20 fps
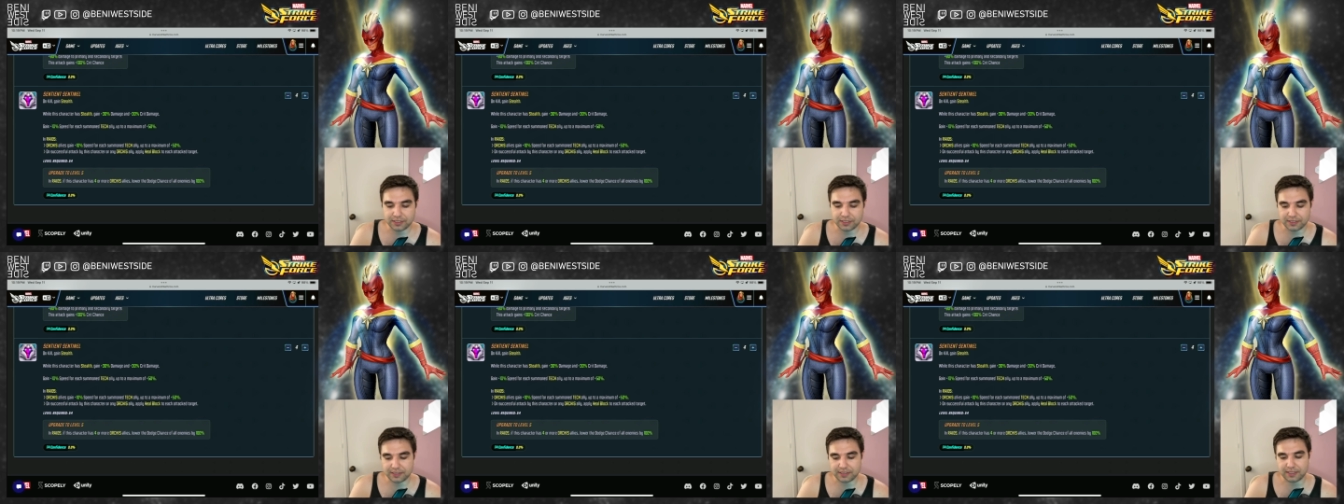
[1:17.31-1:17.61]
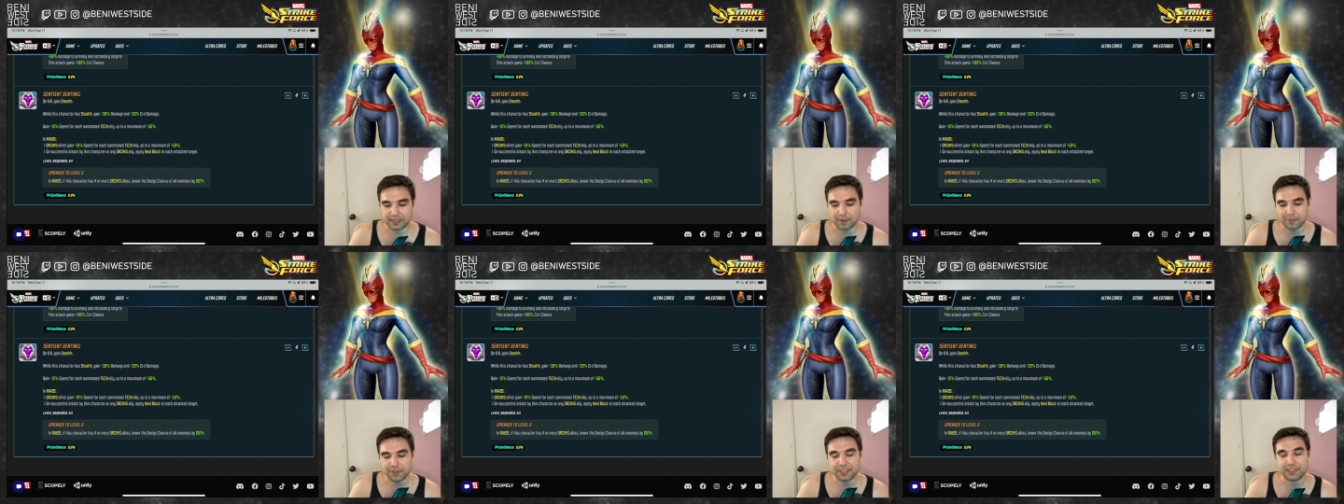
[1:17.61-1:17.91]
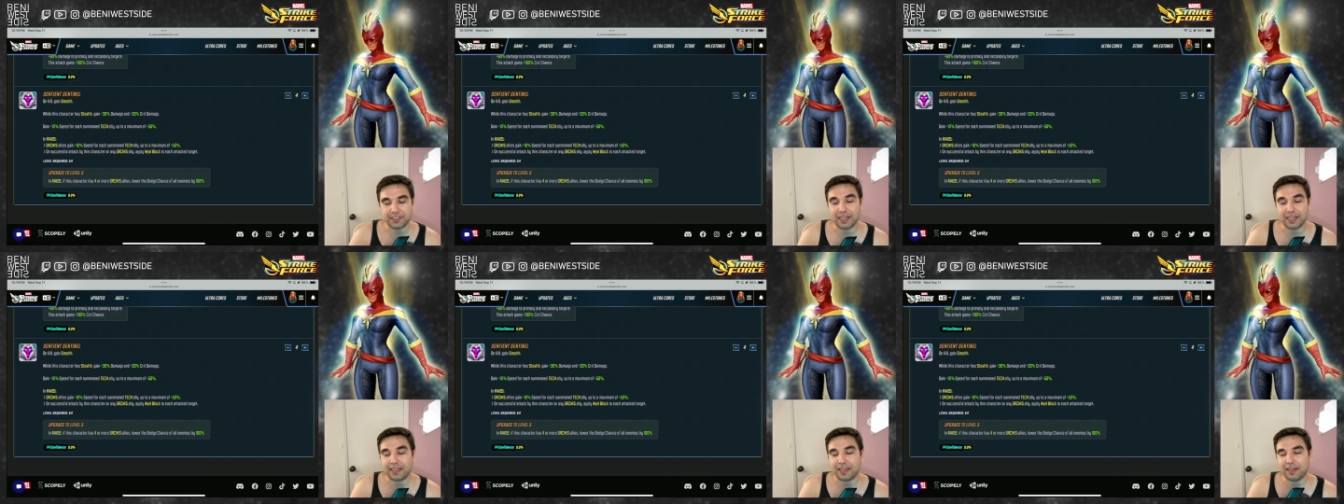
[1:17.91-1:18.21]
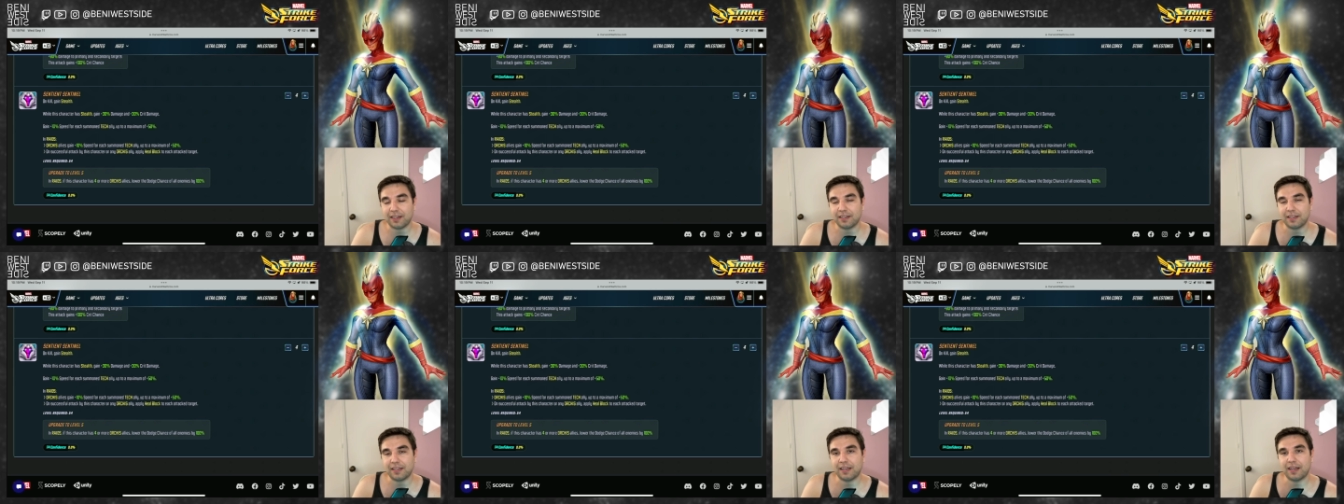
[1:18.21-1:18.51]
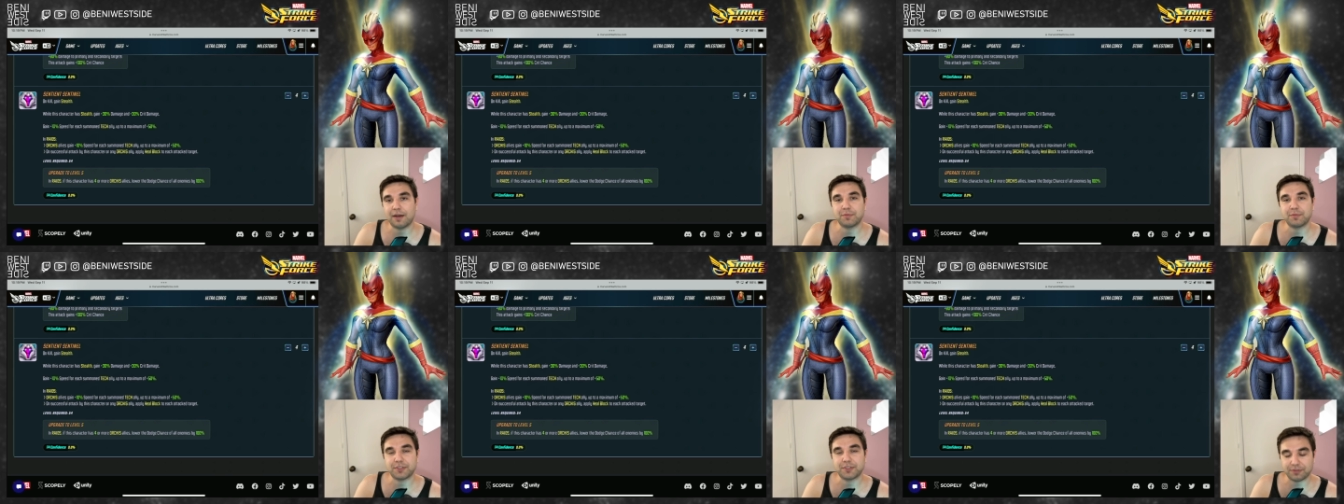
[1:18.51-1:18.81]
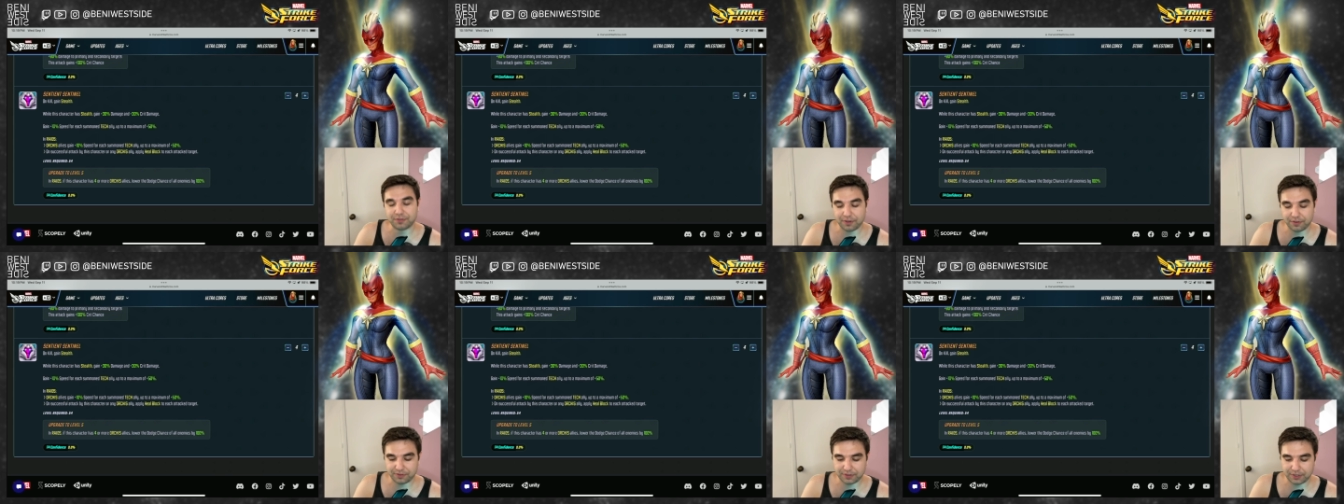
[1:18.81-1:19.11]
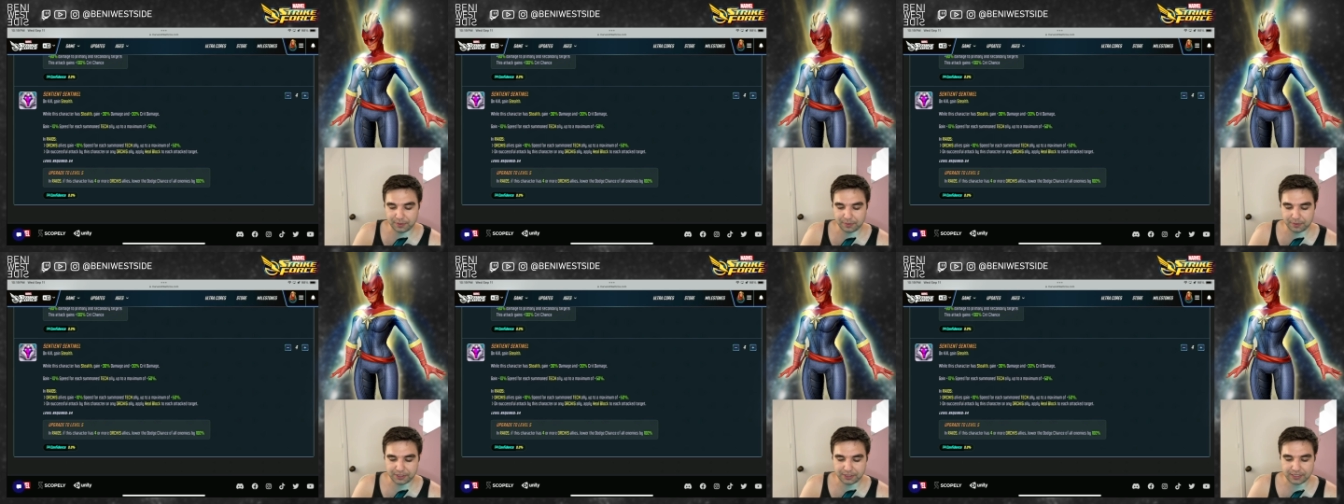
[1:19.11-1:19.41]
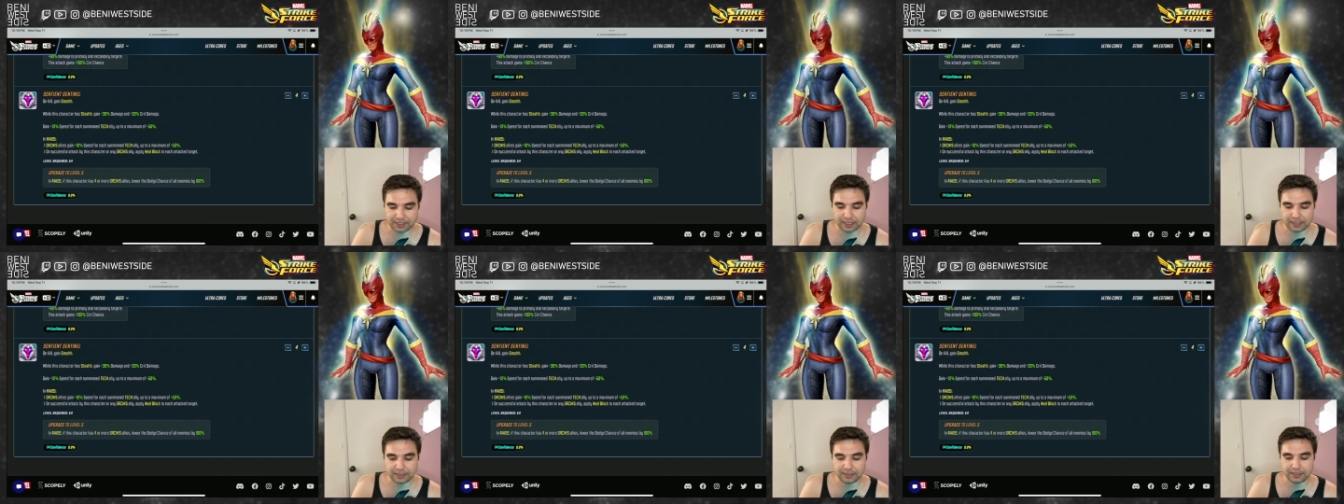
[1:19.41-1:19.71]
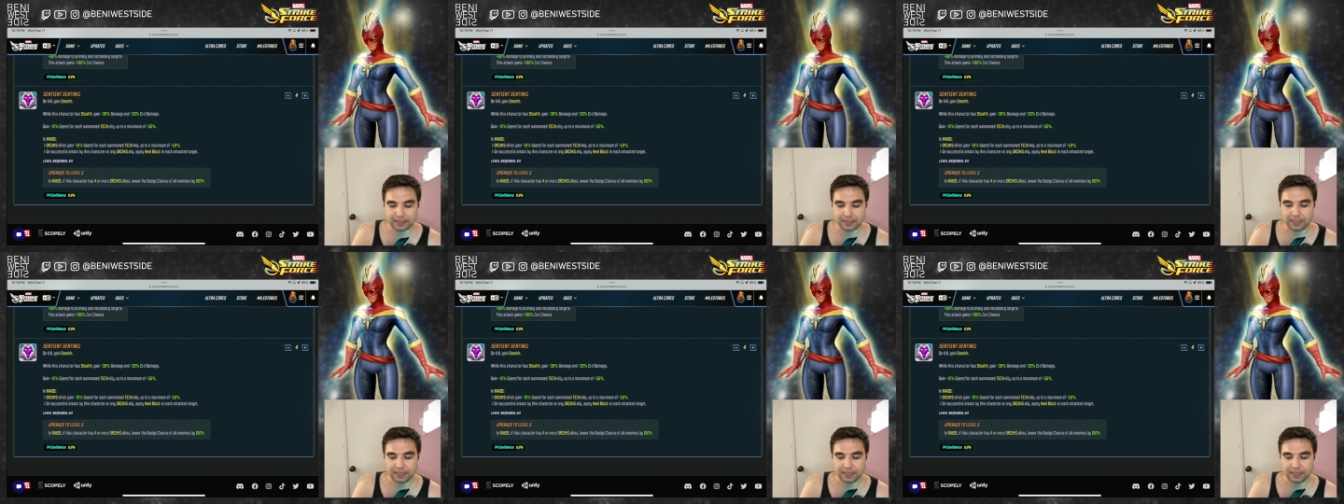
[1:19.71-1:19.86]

summoned tech ally, up to 50%.